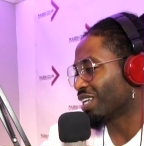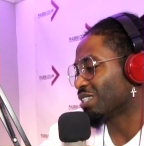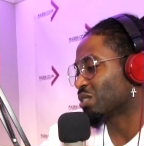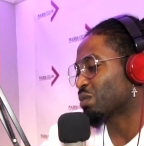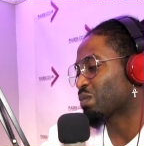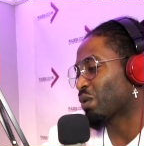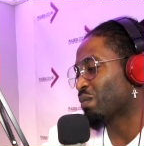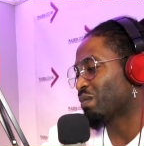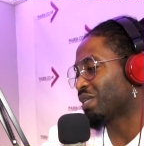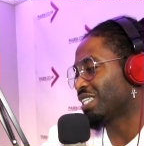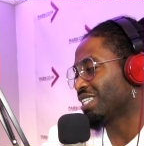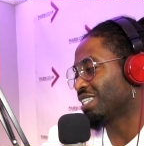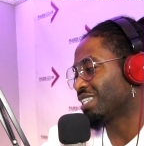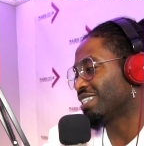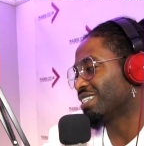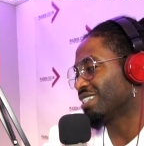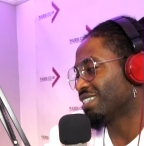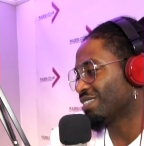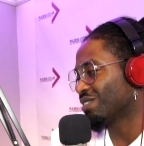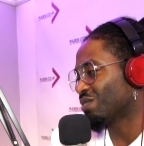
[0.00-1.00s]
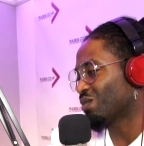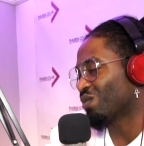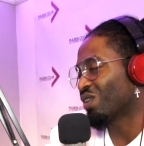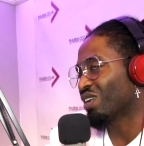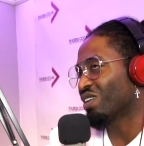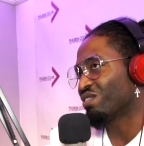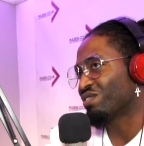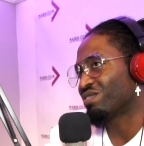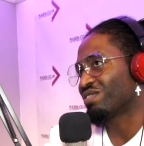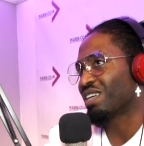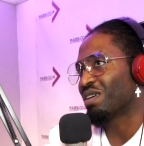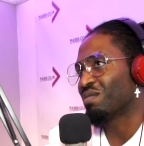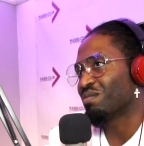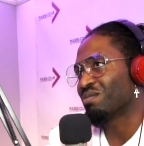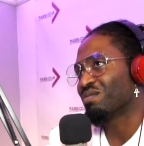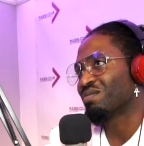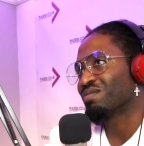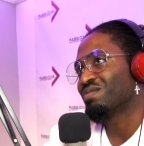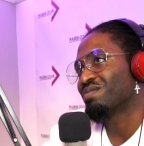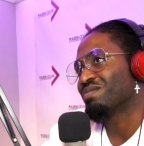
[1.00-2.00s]
it's probably one of
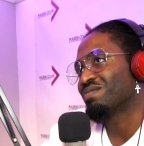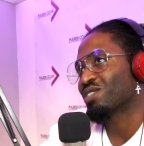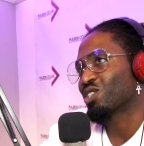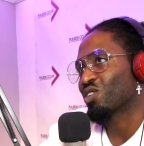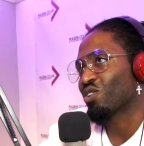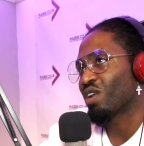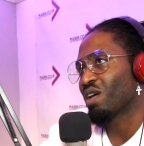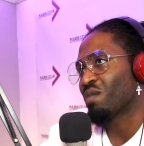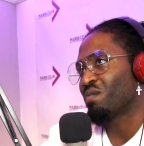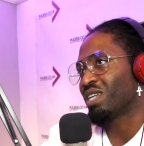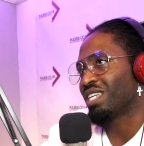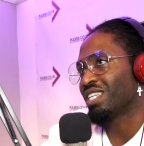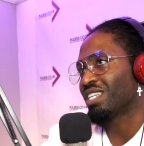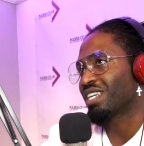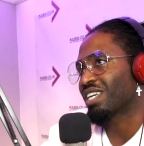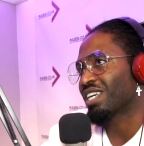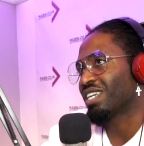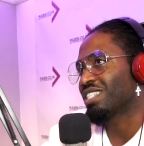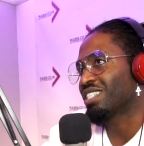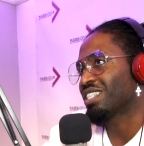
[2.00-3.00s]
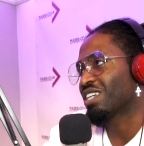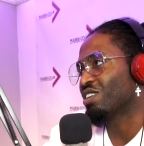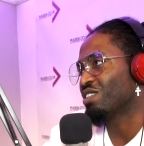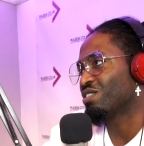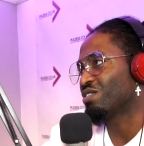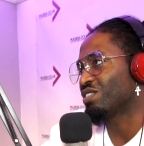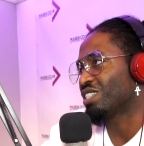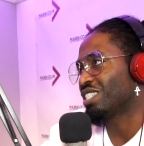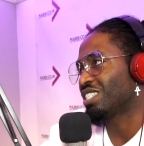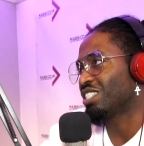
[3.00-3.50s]
them. So Emanike, Cherry V.